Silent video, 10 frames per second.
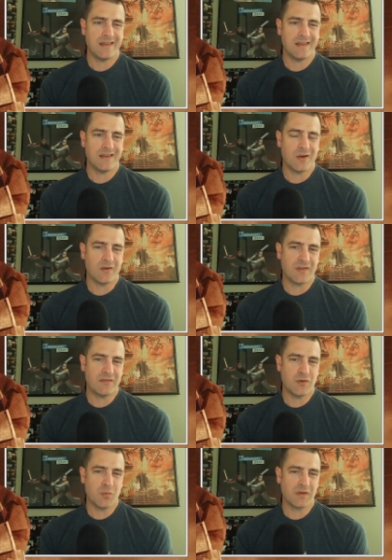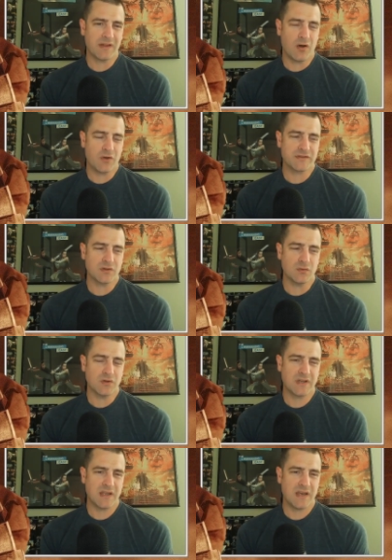you know if, if you really also
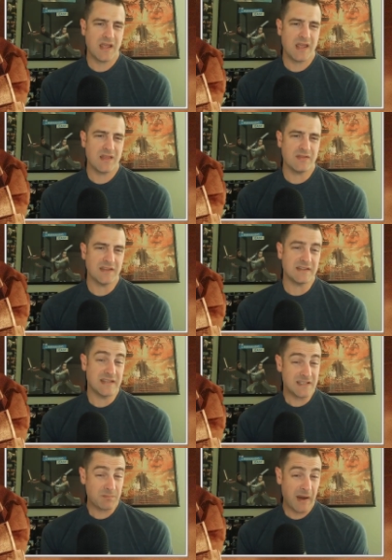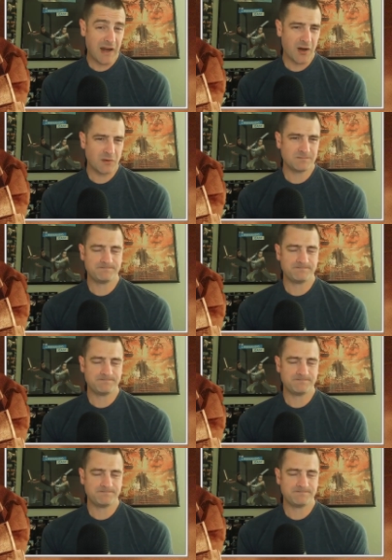look at the, this pair